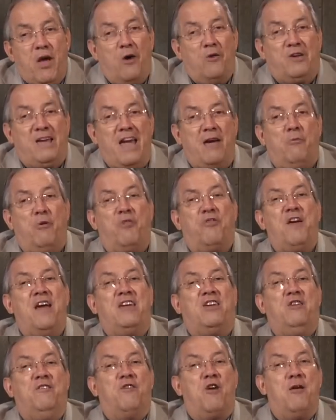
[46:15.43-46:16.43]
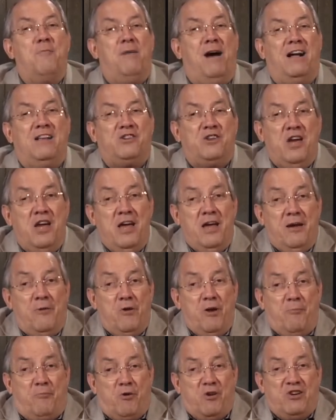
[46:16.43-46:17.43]
Okay, well, thank you very much.
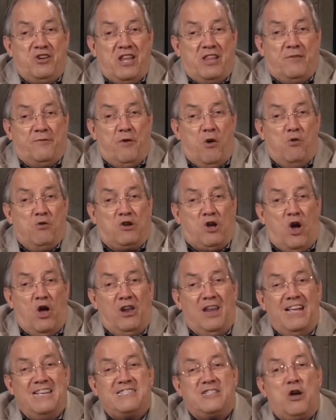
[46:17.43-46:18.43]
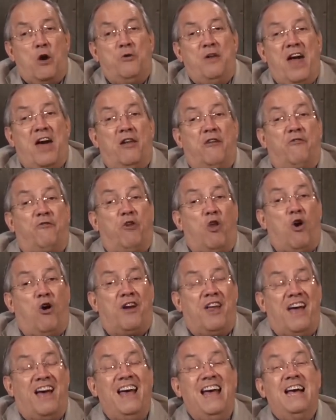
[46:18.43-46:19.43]
We appreciate the phone call. Let's go now to
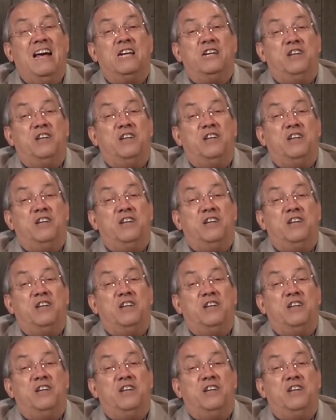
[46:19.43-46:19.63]
Florida.